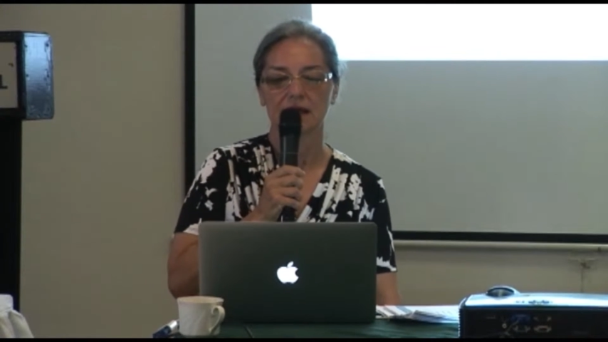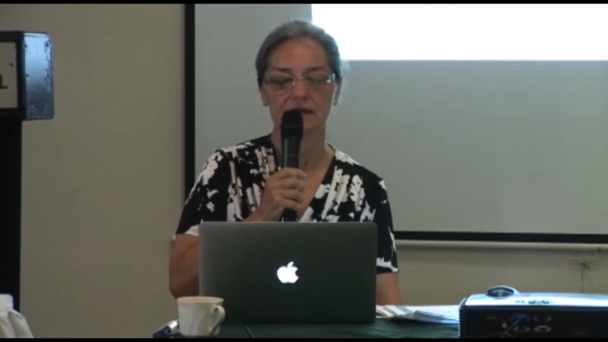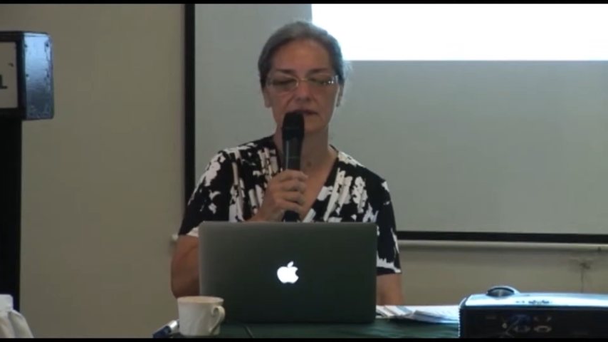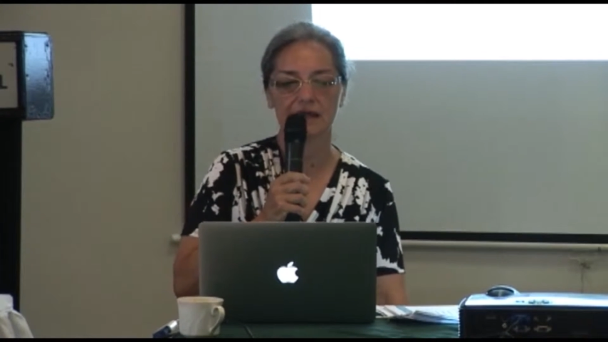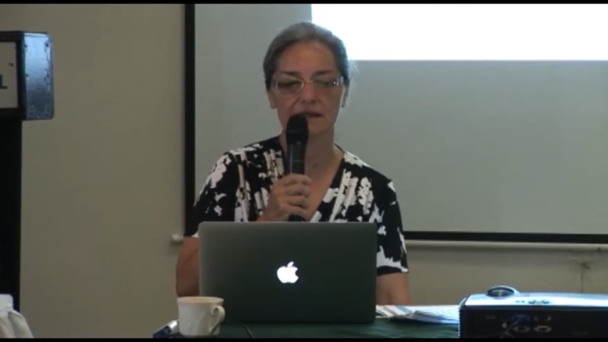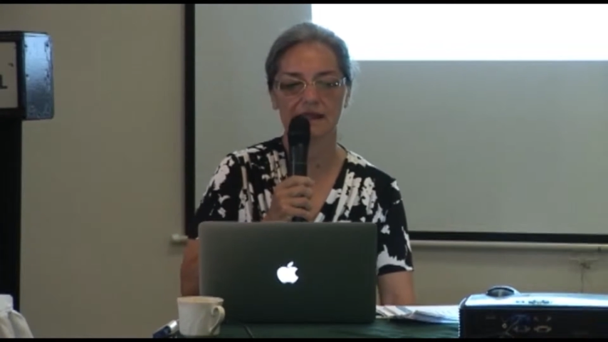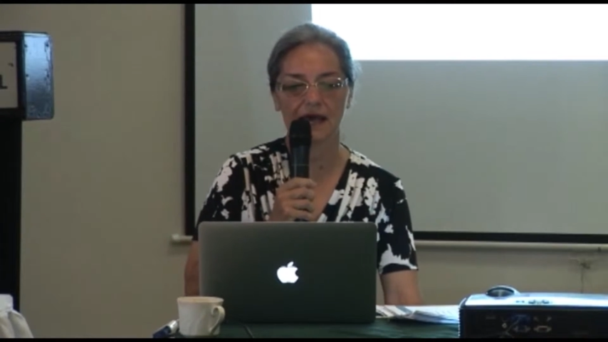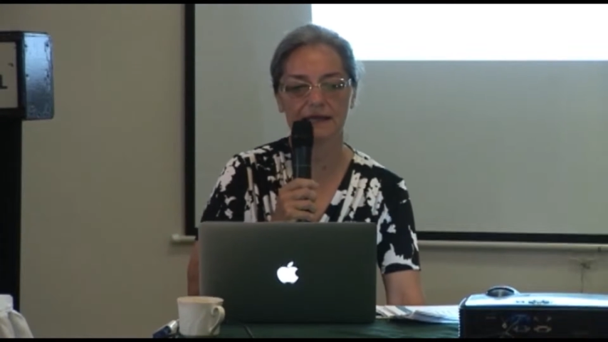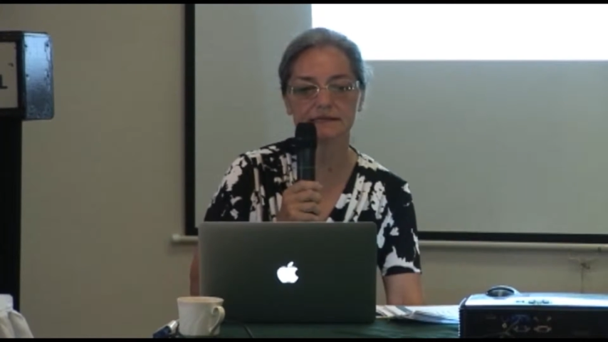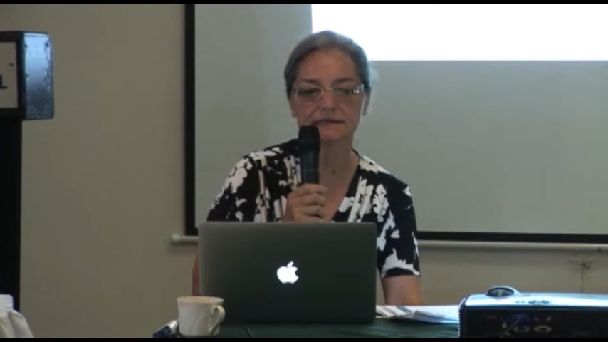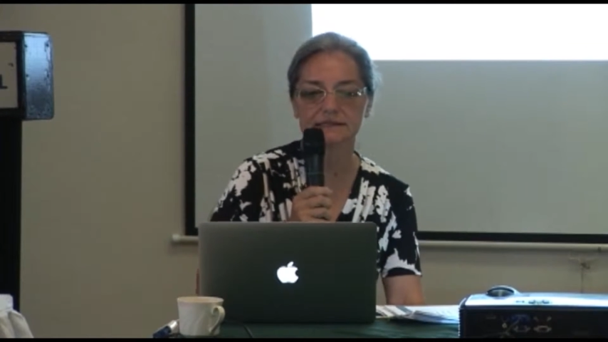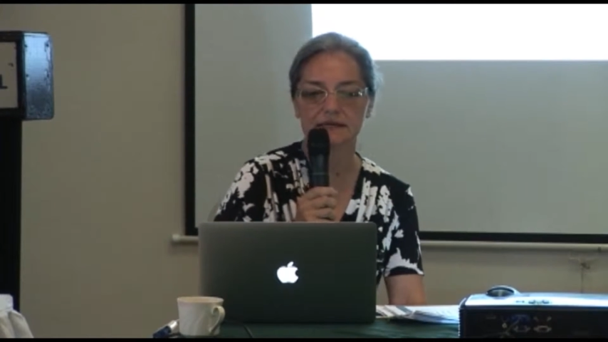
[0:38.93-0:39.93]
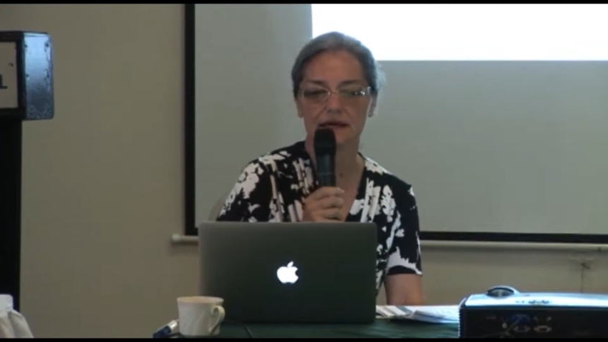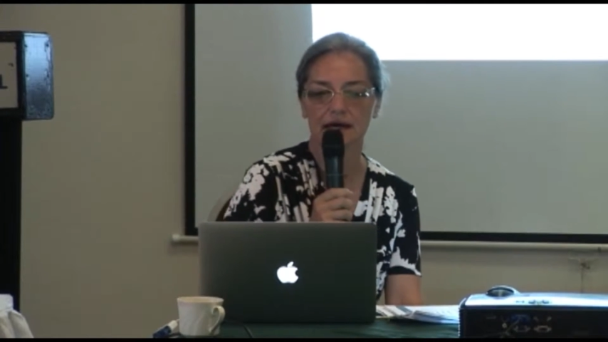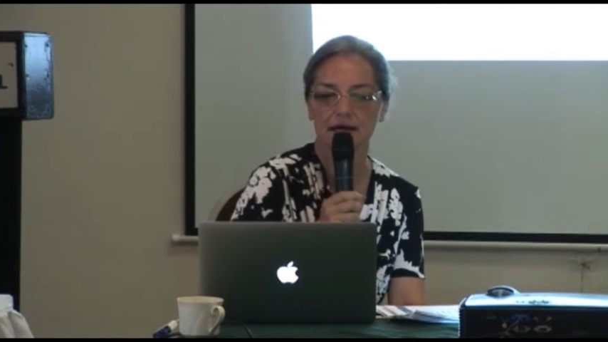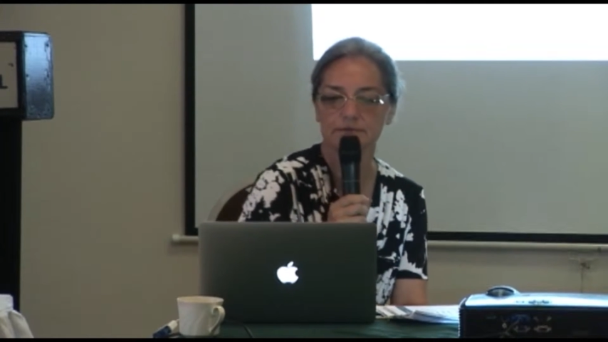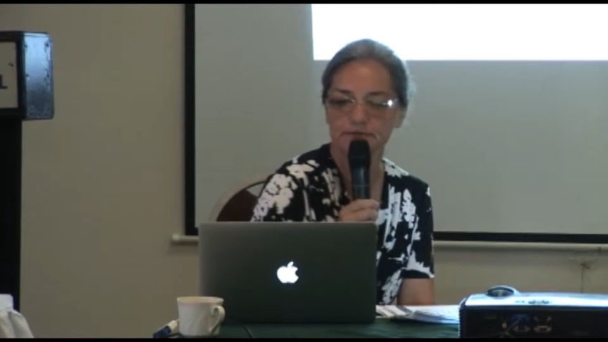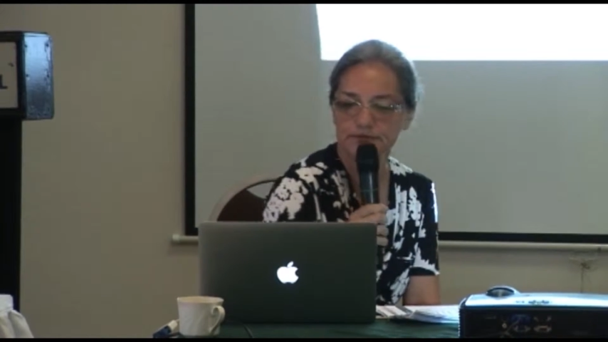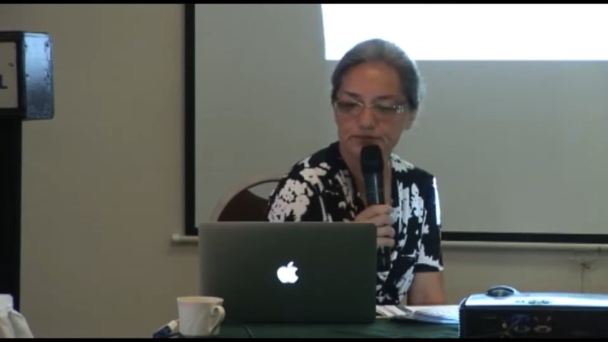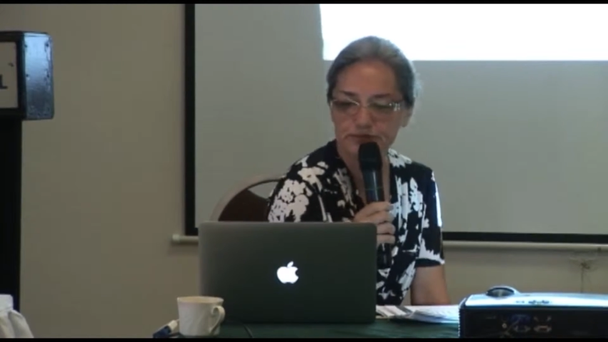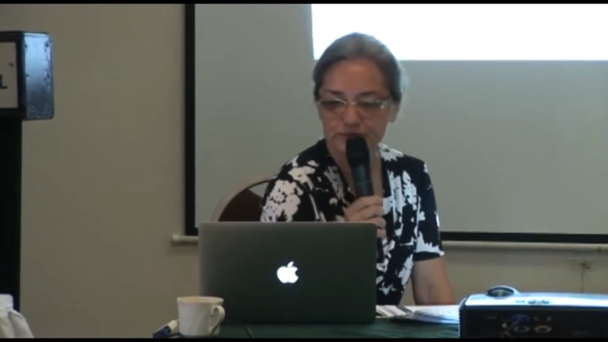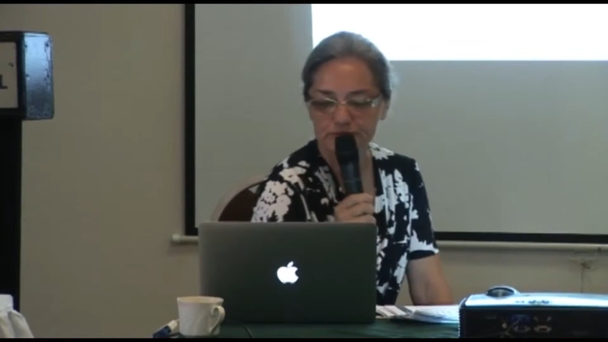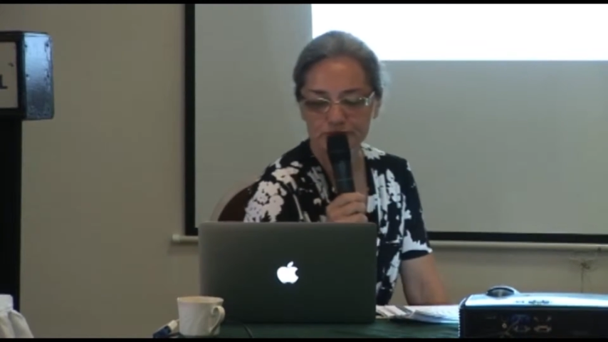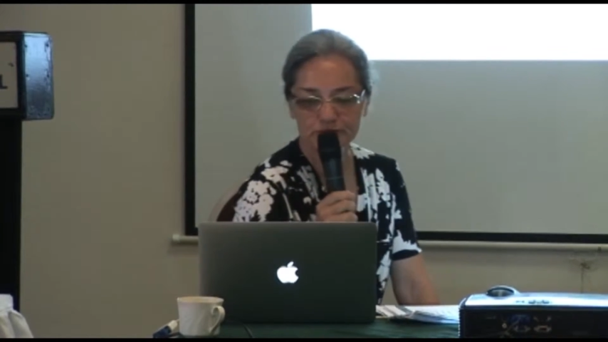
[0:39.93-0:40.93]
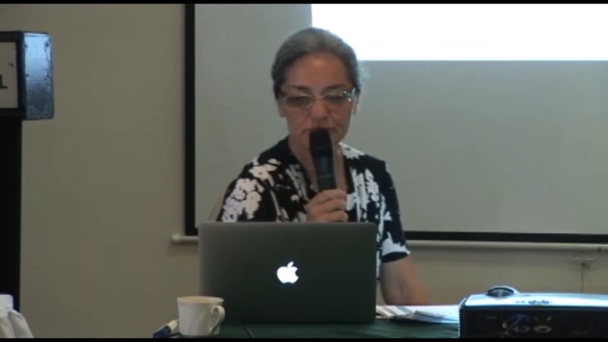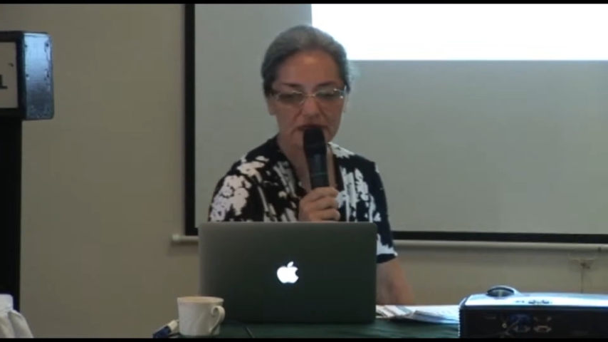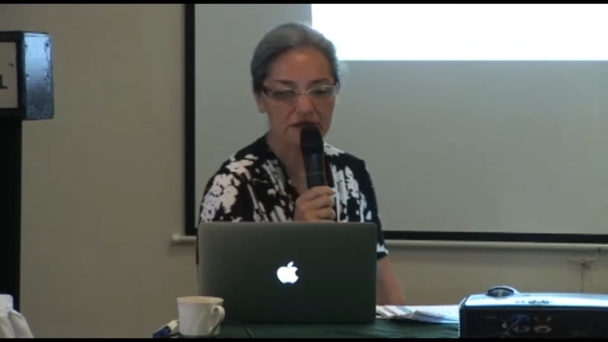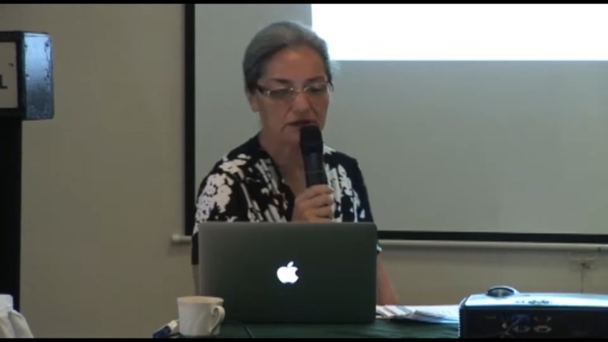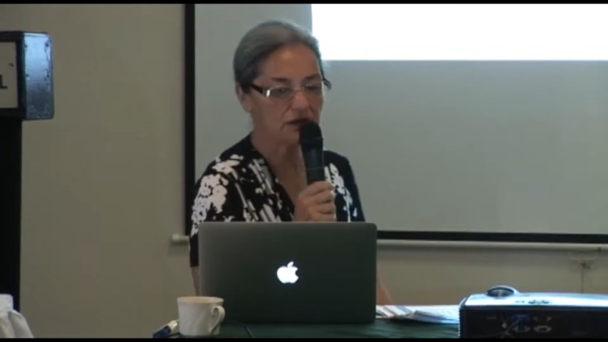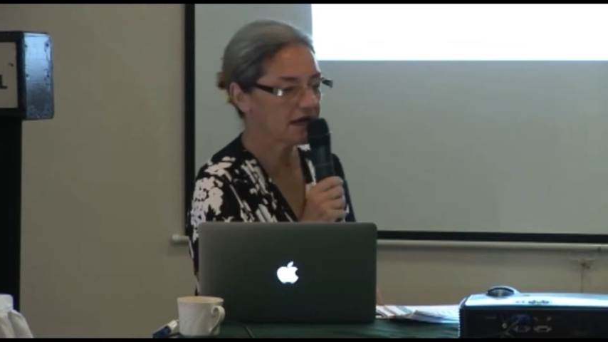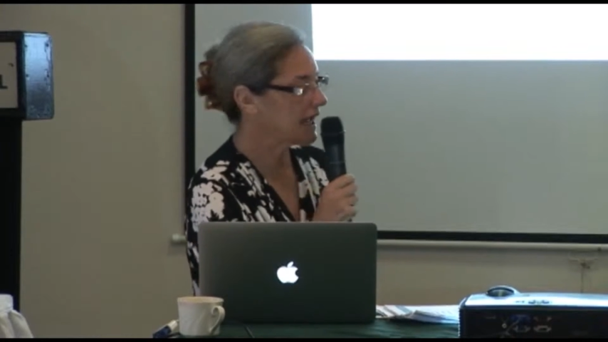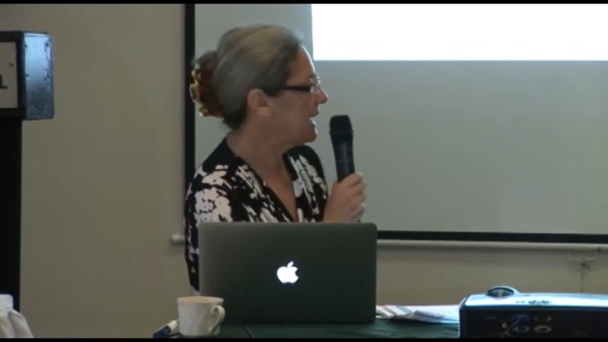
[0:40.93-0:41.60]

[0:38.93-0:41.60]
And that is, you look